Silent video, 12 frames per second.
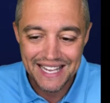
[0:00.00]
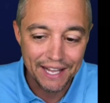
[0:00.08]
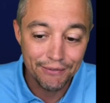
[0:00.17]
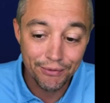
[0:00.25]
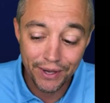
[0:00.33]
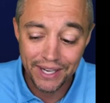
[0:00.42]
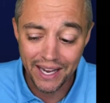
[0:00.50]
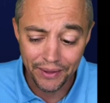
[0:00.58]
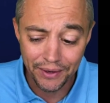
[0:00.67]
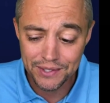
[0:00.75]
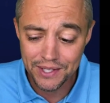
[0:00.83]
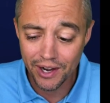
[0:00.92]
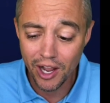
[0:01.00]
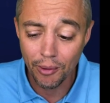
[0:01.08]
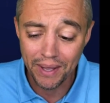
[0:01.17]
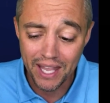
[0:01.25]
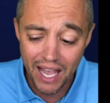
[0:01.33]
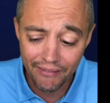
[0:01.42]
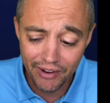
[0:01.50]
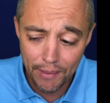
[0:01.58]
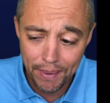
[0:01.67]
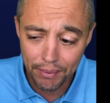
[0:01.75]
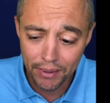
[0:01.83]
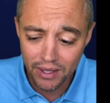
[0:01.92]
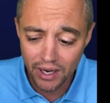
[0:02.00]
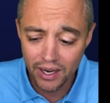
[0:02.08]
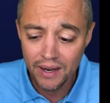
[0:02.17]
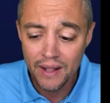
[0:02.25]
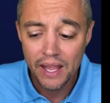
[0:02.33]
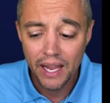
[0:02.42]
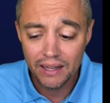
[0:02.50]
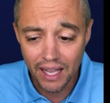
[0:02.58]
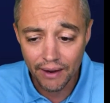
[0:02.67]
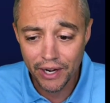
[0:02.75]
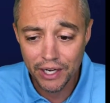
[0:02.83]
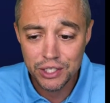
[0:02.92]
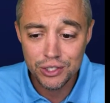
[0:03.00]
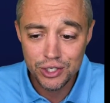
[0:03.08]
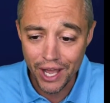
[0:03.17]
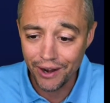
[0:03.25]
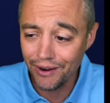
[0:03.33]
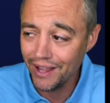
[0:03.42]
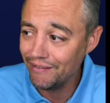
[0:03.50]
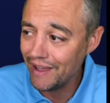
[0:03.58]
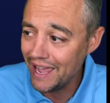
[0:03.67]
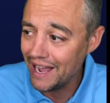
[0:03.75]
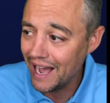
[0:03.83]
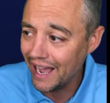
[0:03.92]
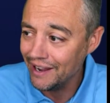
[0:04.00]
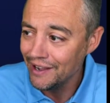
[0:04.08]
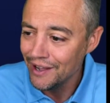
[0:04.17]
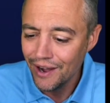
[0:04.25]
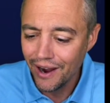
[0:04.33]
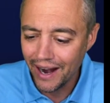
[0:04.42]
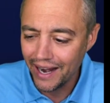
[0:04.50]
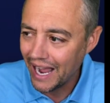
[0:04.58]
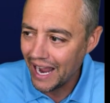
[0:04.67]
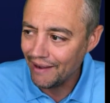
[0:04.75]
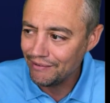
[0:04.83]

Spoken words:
and free daily newsletter helping everyday people learn and leverage generative AI. All right, I have